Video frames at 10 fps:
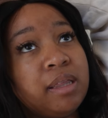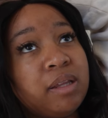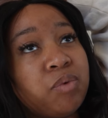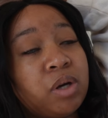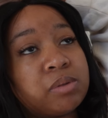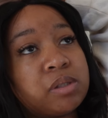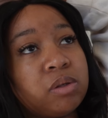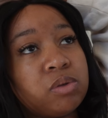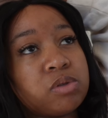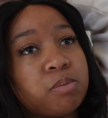Then we asked to
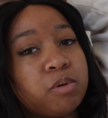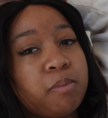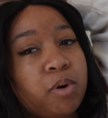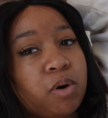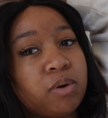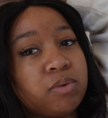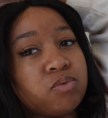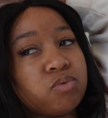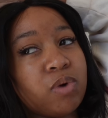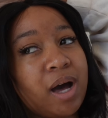go to
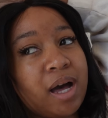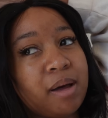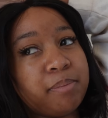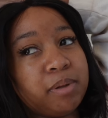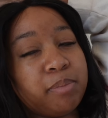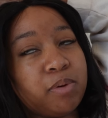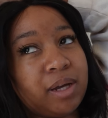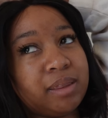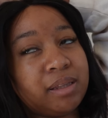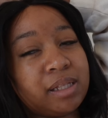Boboa,
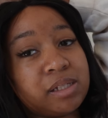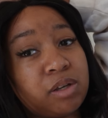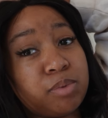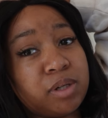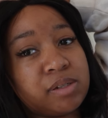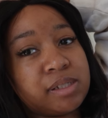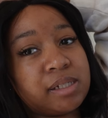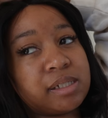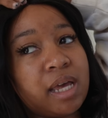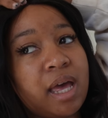I think that's how you pronounce
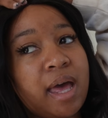it.